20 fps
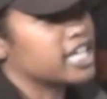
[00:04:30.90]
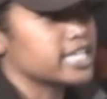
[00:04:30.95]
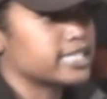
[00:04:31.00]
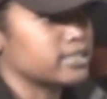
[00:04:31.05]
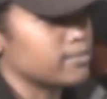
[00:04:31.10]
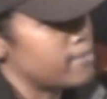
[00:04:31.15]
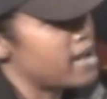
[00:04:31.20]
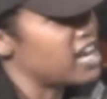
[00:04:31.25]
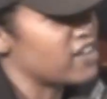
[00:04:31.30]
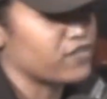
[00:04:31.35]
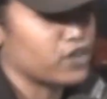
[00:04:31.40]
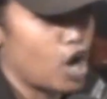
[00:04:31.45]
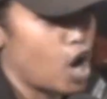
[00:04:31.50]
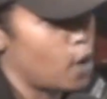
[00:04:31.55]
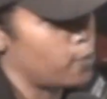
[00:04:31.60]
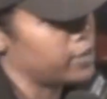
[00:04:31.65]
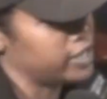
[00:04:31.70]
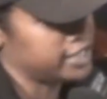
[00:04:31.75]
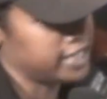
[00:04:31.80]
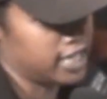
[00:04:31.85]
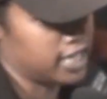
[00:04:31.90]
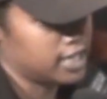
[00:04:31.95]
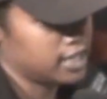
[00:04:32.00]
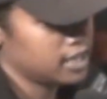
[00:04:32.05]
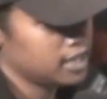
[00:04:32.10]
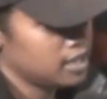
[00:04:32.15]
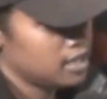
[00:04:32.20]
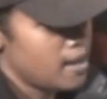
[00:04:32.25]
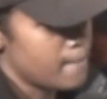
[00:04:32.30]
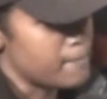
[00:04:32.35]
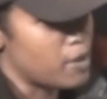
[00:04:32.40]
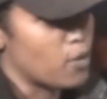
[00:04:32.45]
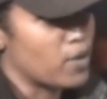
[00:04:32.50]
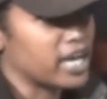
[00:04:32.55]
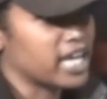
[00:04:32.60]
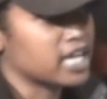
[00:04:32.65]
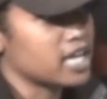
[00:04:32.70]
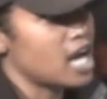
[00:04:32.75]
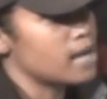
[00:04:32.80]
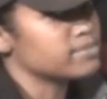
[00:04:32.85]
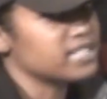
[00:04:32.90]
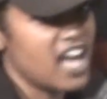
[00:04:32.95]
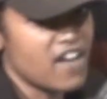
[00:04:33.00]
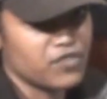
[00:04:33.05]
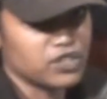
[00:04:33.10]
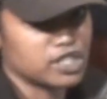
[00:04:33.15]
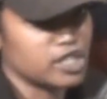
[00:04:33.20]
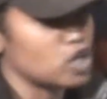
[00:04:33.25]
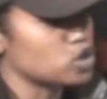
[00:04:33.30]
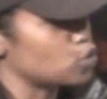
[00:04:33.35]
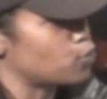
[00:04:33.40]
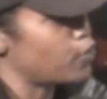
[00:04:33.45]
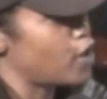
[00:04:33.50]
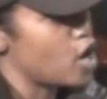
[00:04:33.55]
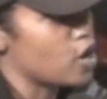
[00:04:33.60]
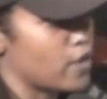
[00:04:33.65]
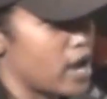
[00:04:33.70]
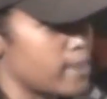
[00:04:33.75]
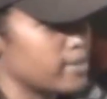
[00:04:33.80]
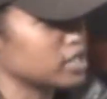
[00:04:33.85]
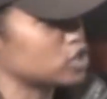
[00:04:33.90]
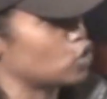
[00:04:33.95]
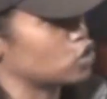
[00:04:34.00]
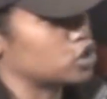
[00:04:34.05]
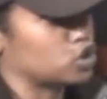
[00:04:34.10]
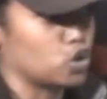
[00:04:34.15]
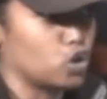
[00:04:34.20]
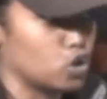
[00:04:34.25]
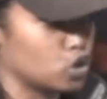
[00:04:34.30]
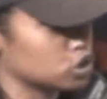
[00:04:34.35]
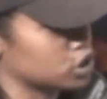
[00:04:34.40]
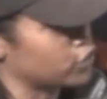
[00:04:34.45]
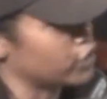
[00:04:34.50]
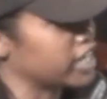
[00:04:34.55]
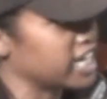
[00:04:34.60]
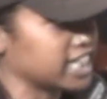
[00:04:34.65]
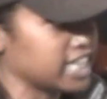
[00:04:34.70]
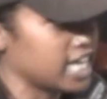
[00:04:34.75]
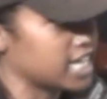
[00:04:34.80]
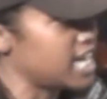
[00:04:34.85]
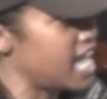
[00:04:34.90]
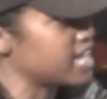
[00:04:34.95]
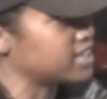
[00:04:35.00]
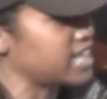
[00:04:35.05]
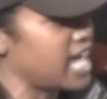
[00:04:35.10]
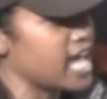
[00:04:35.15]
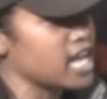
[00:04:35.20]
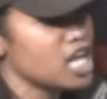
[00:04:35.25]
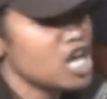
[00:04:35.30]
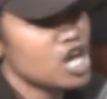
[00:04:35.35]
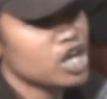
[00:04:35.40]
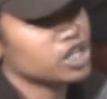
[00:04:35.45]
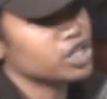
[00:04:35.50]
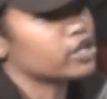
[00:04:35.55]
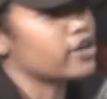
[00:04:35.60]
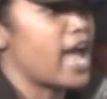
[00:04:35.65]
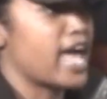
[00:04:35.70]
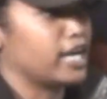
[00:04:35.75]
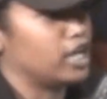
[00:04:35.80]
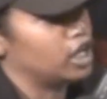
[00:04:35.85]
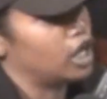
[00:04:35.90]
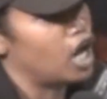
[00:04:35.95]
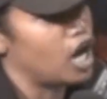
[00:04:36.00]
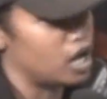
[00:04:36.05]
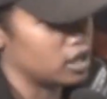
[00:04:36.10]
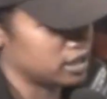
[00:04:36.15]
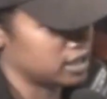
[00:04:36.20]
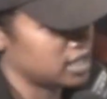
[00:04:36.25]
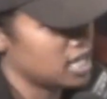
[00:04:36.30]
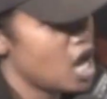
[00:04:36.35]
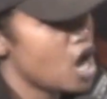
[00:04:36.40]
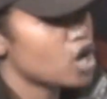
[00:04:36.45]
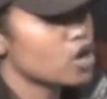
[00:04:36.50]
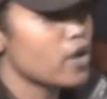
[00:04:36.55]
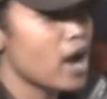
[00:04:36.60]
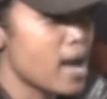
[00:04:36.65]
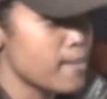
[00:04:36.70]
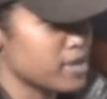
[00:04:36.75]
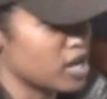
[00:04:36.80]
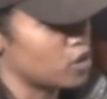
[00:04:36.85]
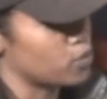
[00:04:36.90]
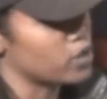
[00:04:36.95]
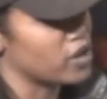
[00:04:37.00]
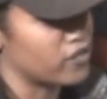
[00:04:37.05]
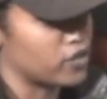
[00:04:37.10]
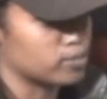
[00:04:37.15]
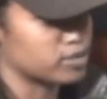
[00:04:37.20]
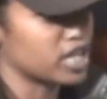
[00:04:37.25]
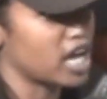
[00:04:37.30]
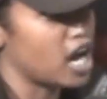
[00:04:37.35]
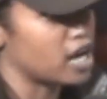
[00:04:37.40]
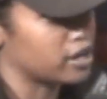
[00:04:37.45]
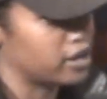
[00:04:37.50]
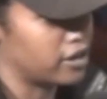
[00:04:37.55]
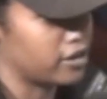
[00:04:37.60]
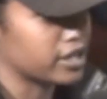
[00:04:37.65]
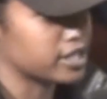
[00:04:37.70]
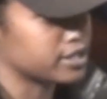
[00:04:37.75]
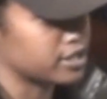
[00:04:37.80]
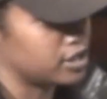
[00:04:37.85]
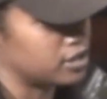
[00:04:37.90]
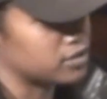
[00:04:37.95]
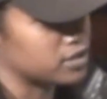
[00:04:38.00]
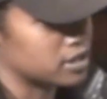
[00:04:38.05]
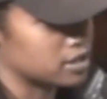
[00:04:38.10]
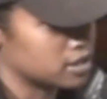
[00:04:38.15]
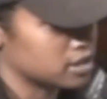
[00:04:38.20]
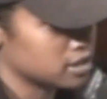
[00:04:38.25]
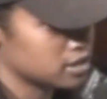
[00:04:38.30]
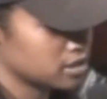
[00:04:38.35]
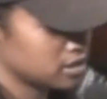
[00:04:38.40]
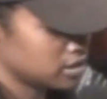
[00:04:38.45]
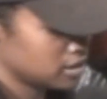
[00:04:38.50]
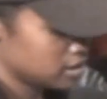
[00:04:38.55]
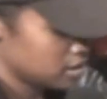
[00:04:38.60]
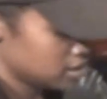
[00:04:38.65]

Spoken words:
to get some money for OPD. But when it comes out to social programming for schools or anything like that, you're at a loss. Cry me a river, tie your excuses.